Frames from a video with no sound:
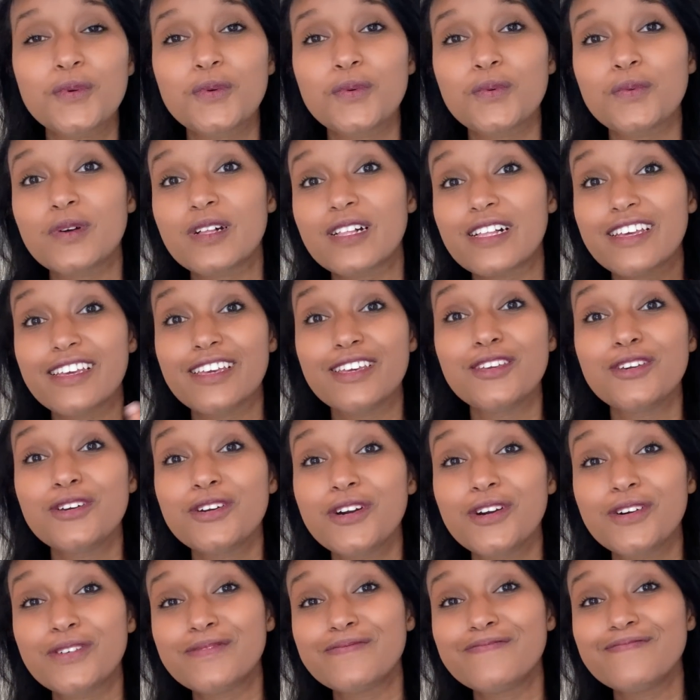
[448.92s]
Well, here you
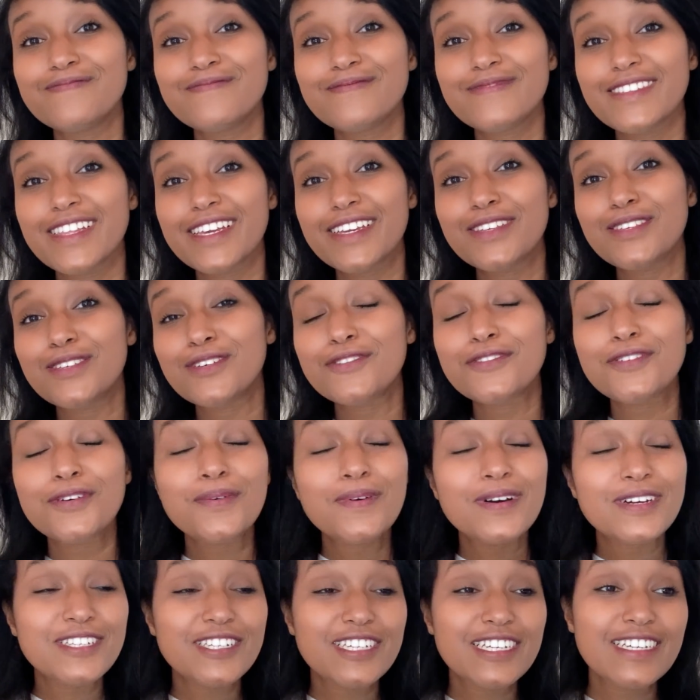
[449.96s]
go. Thank you for
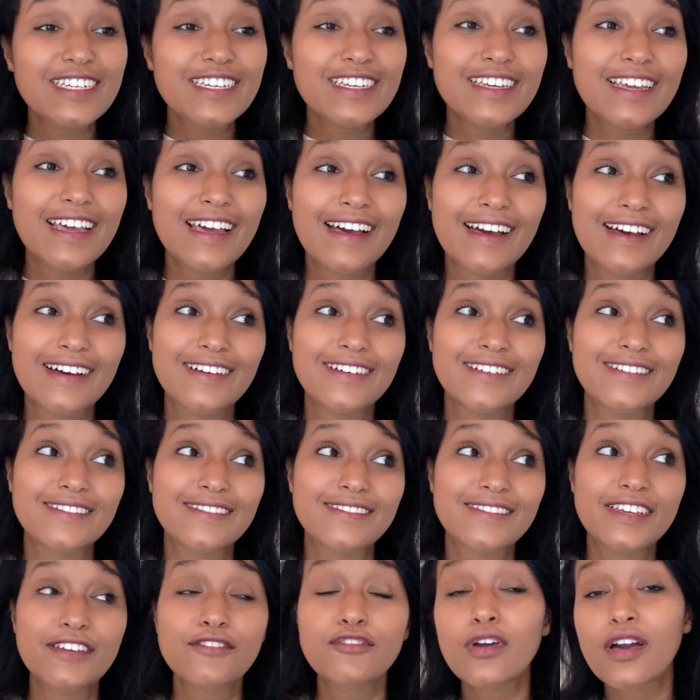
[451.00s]
watching.
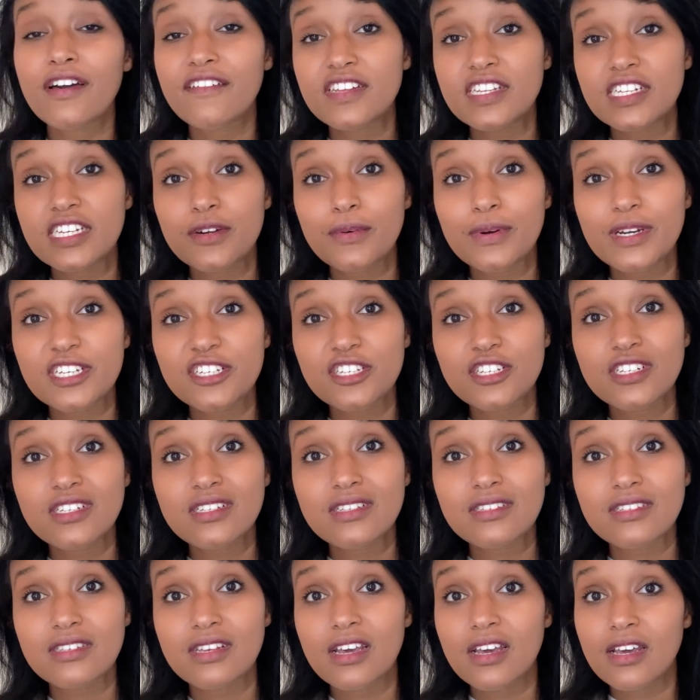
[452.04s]
If you have any
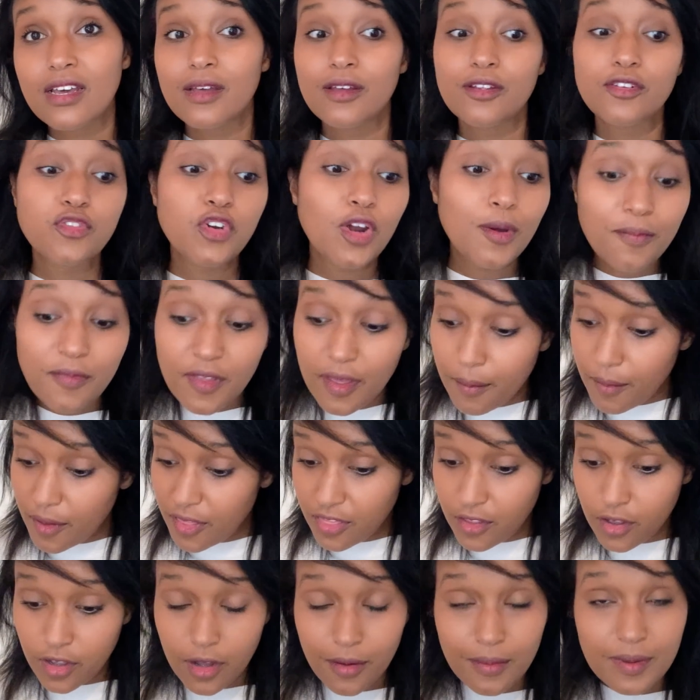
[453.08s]
questions, drop them on
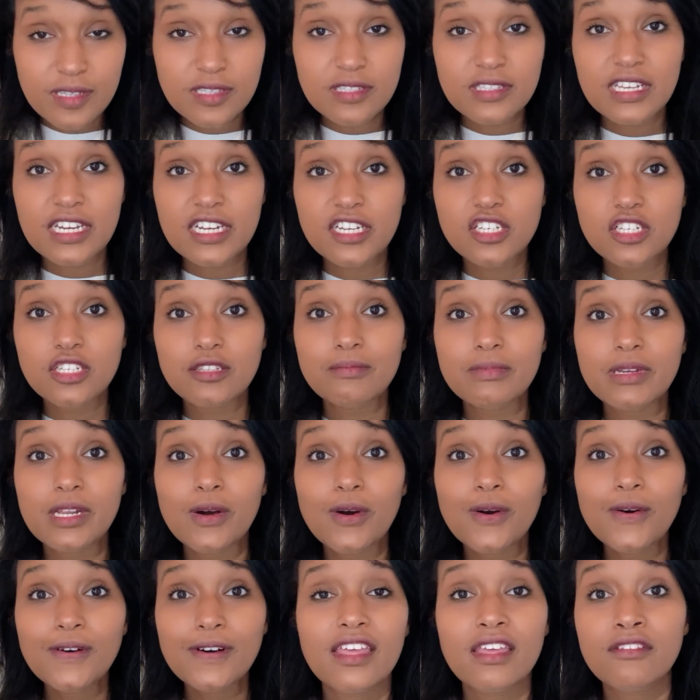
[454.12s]
the comment section
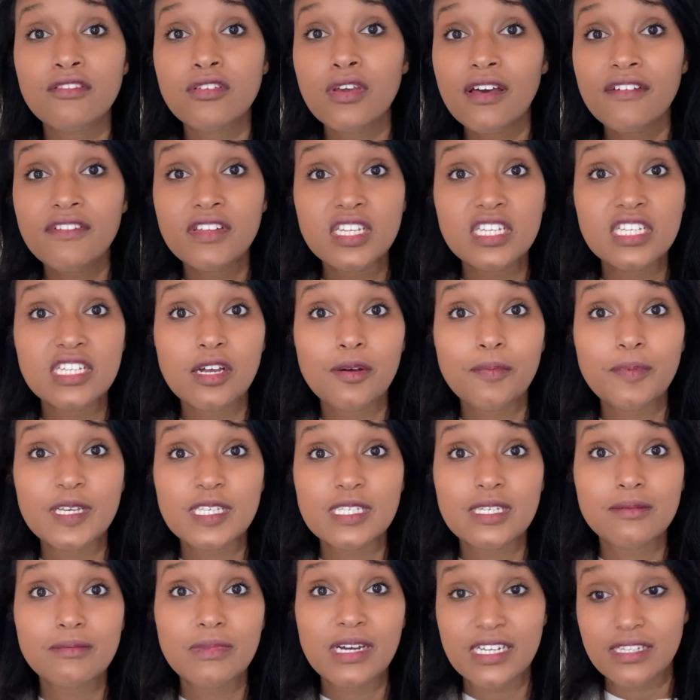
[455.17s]
below. If you have any topics
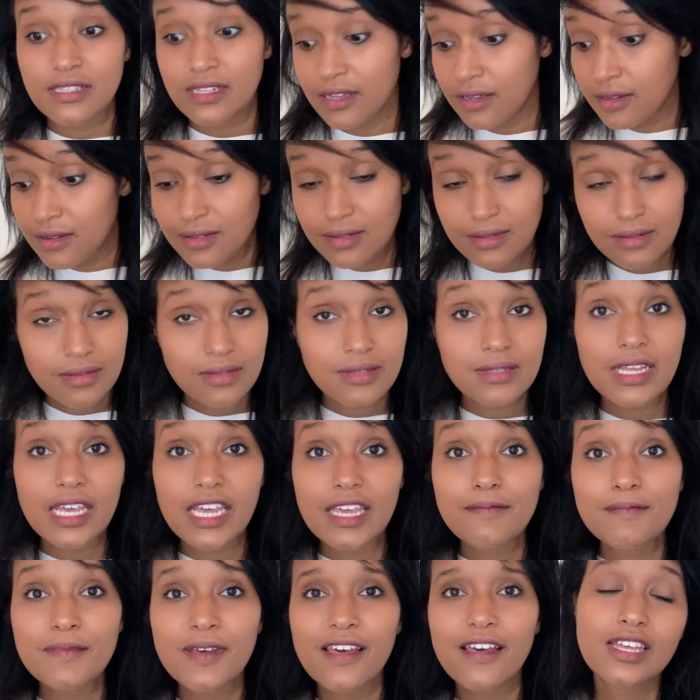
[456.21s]
in mind,
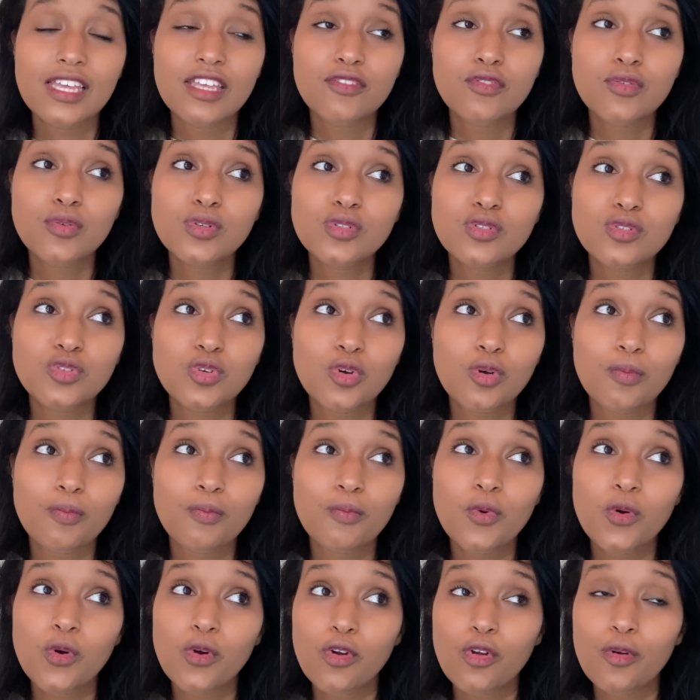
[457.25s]
same. If you want to talk
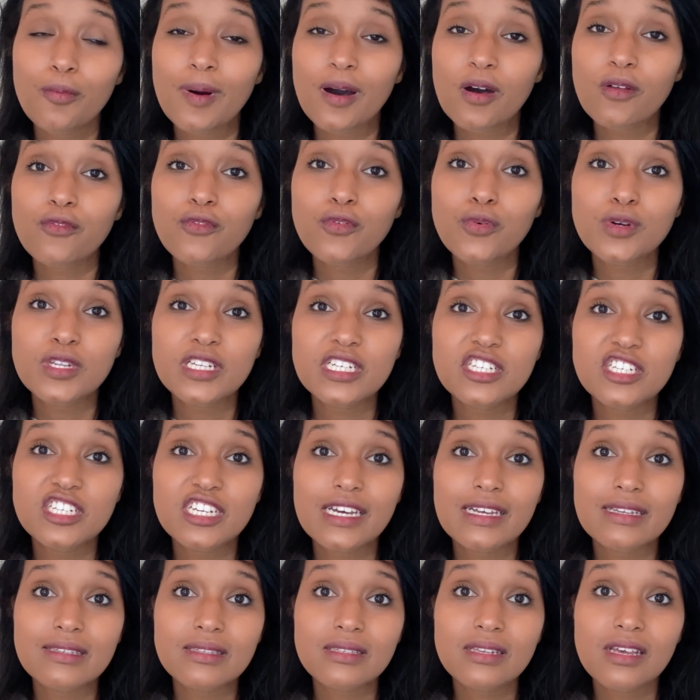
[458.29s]
more about 4D
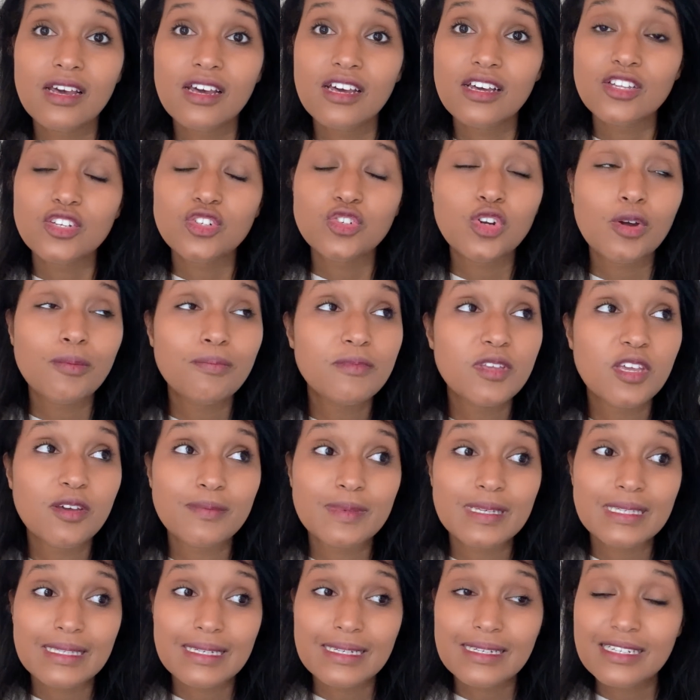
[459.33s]
chess, drop me a
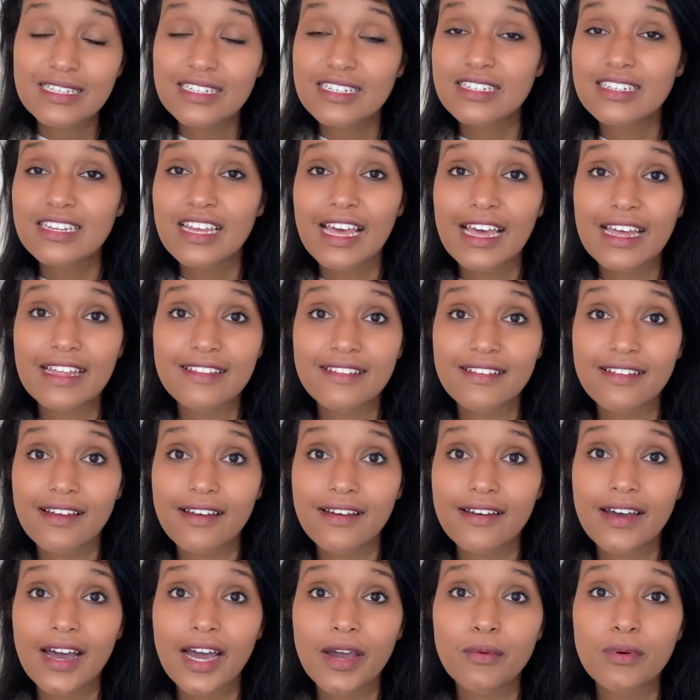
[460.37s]
message and
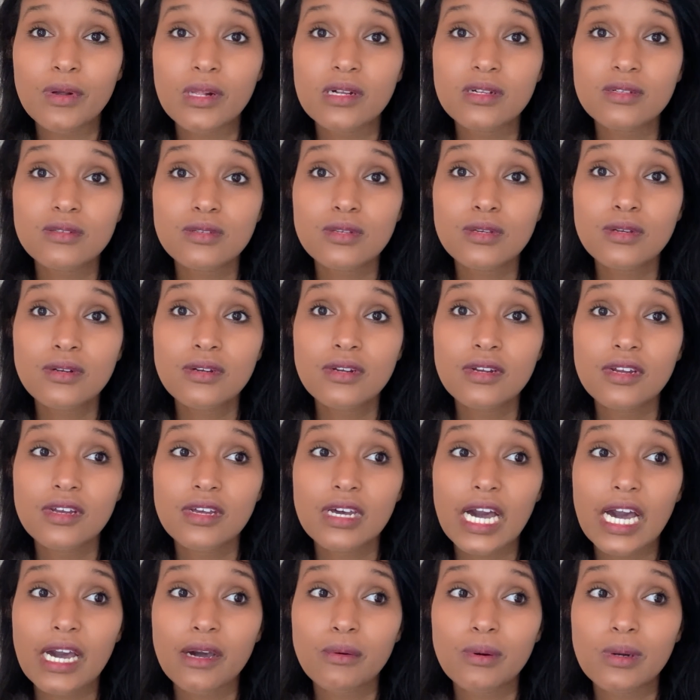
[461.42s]
I will answer.
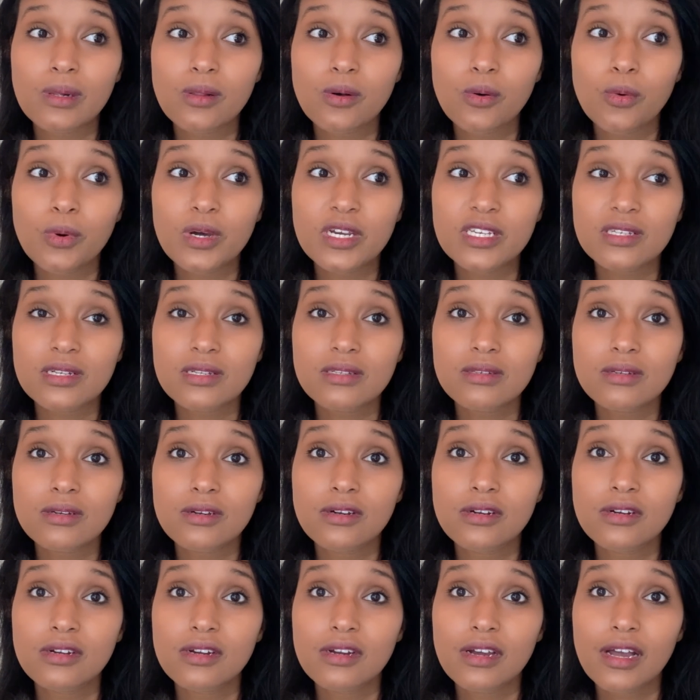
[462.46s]
I will always answer.
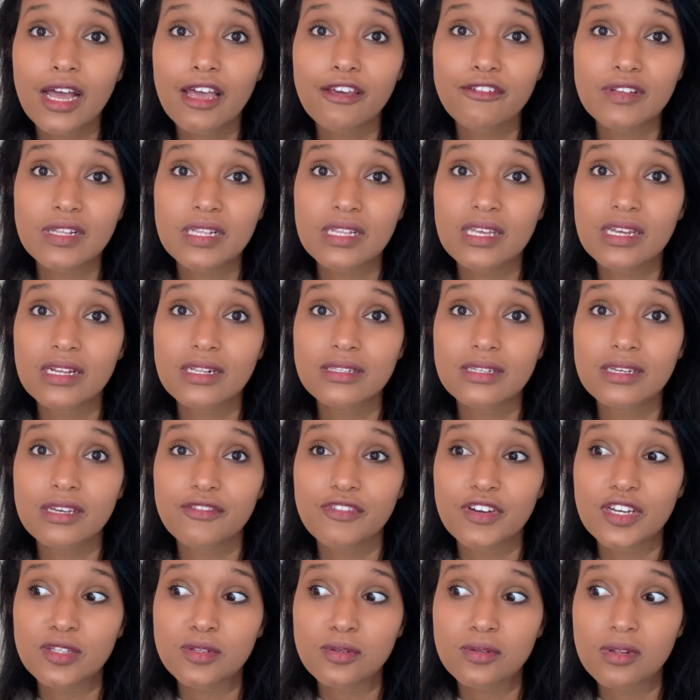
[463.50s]
I feel guilty if
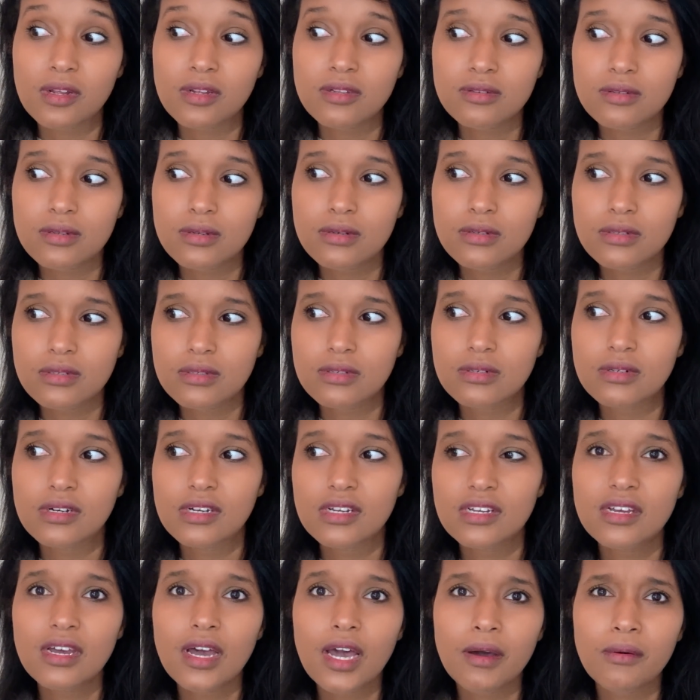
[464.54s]
I don't answer, so
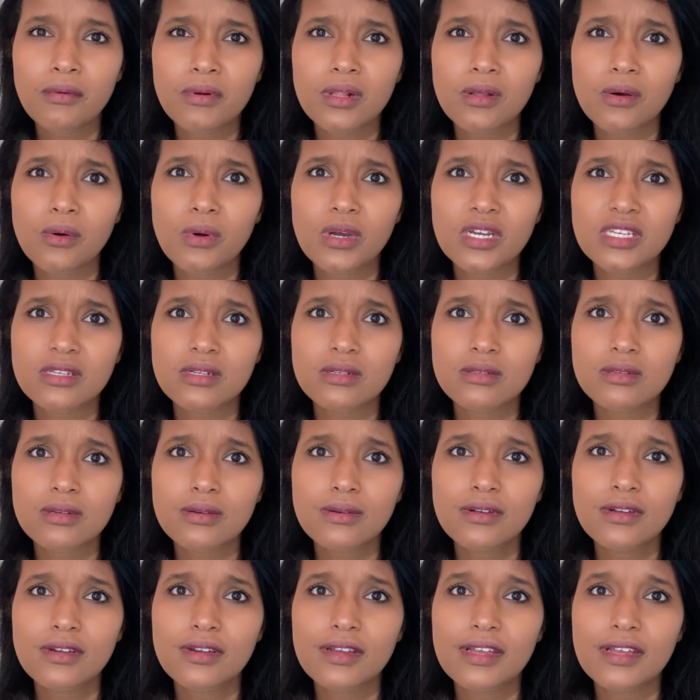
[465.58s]
I will always answer.